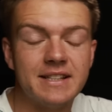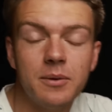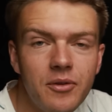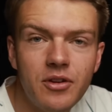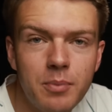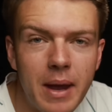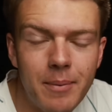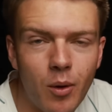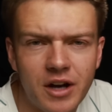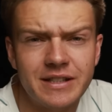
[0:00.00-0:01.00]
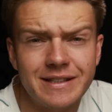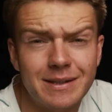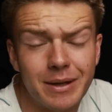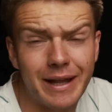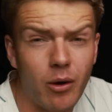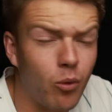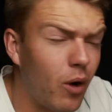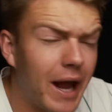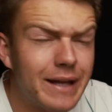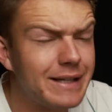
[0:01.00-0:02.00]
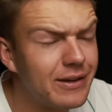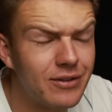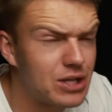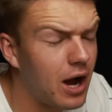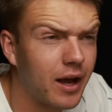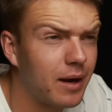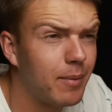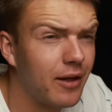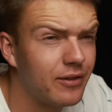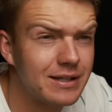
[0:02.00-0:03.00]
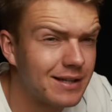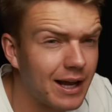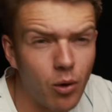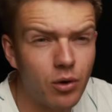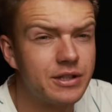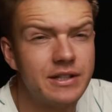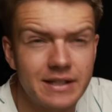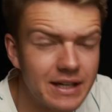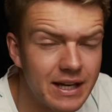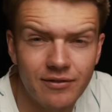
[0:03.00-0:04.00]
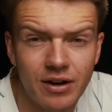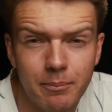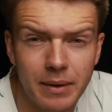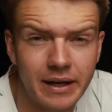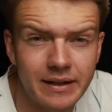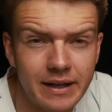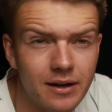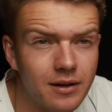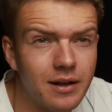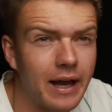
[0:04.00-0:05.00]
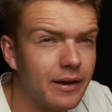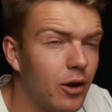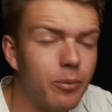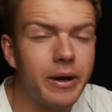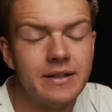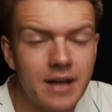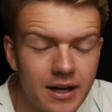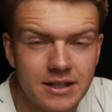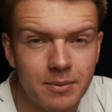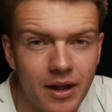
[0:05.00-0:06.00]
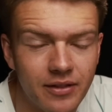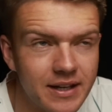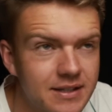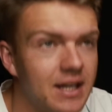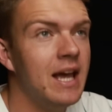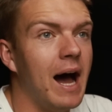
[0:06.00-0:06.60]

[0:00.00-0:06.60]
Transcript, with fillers: And some of you may be watching this and be like, why is he even talking about this? Like horse isn't even a big deal. Like nobody talks about this.